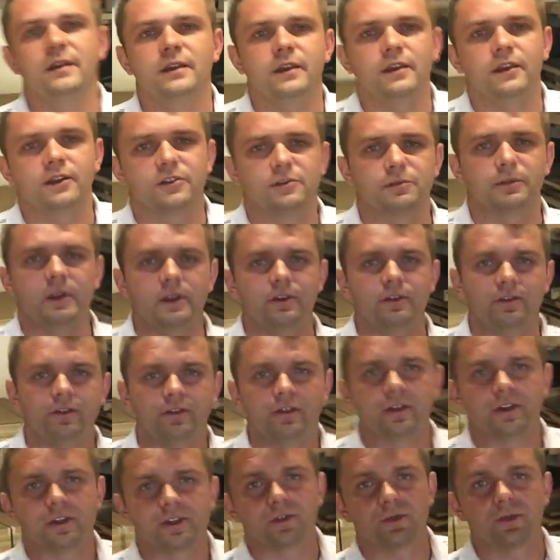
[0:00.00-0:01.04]
It was my
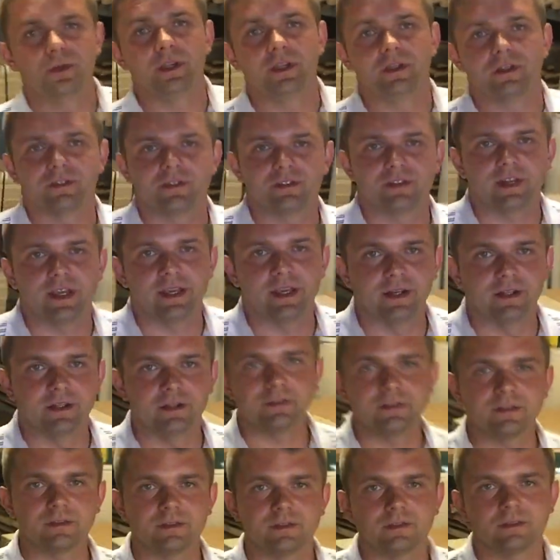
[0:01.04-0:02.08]
first week of
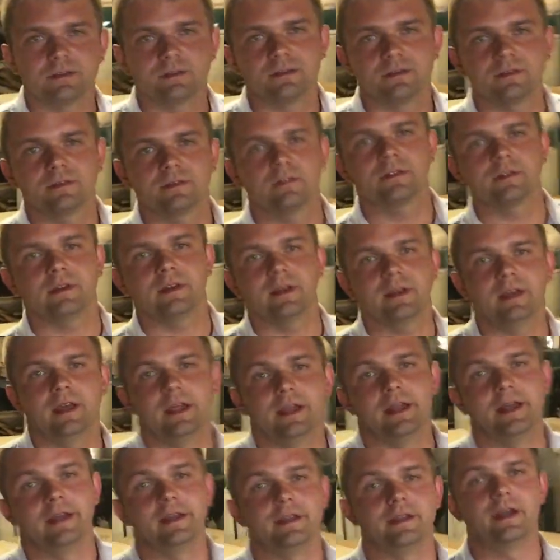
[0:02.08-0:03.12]
sales, and
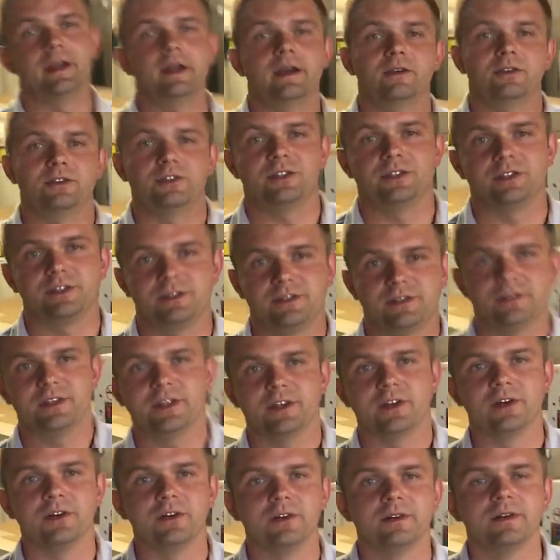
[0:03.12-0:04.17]
I was just, you
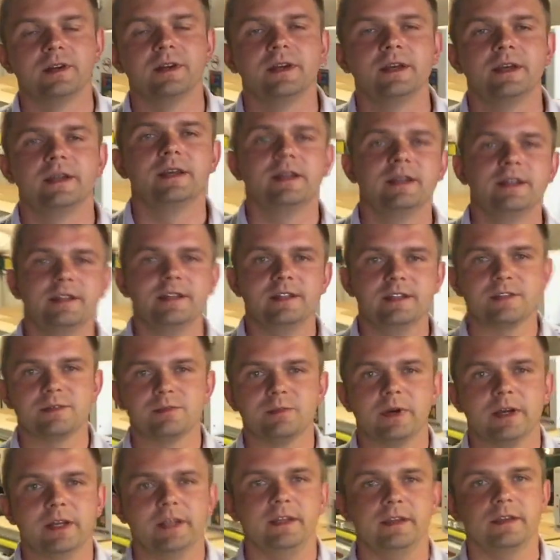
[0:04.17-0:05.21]
know, this
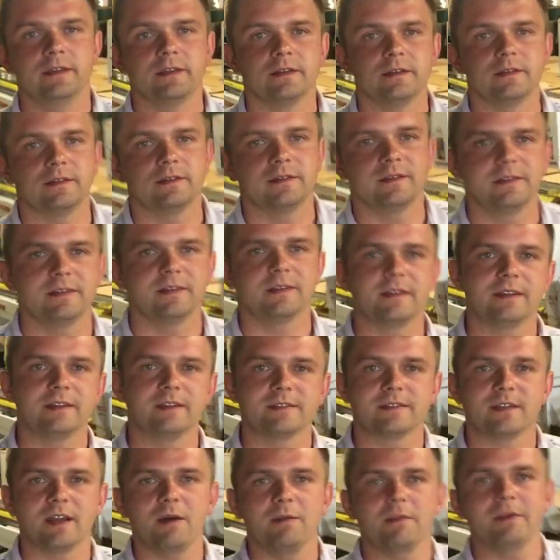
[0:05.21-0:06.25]
money
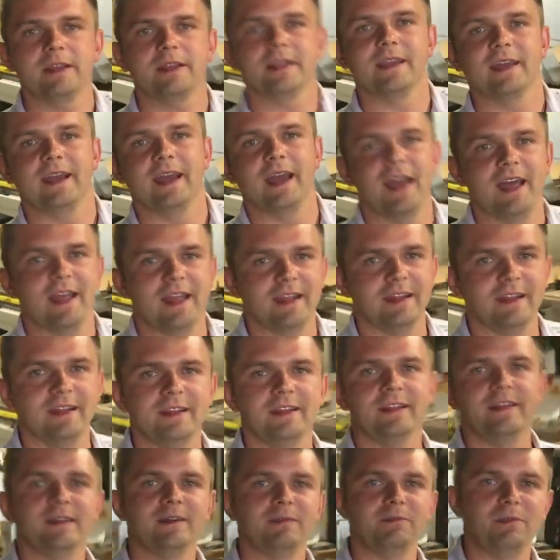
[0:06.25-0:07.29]
is coming,
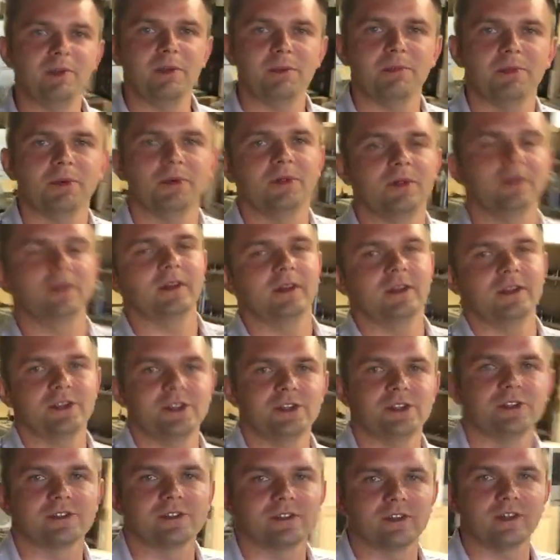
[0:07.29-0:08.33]
and people are
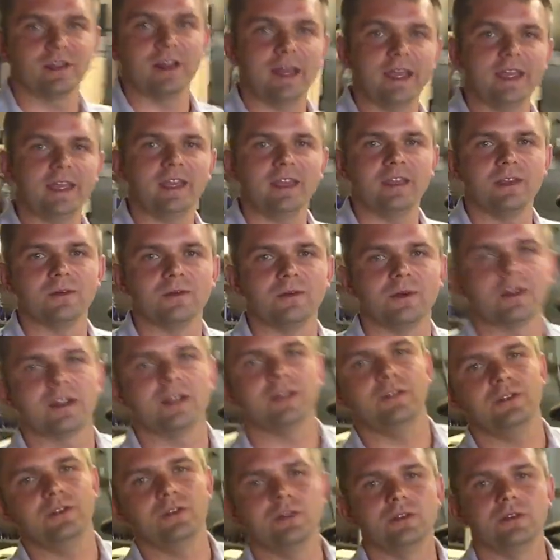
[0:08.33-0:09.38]
just liking what
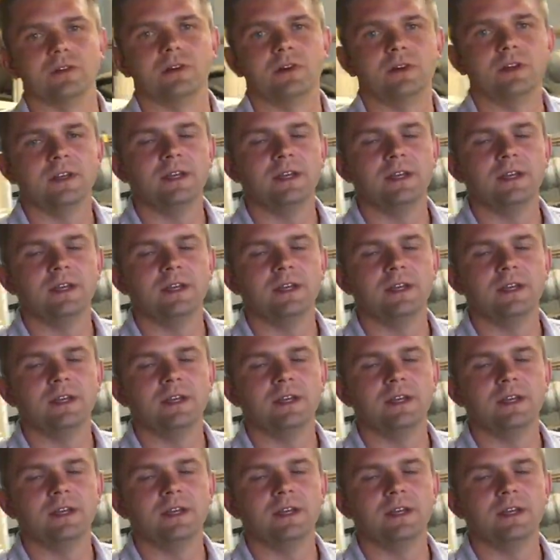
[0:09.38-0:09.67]
I do.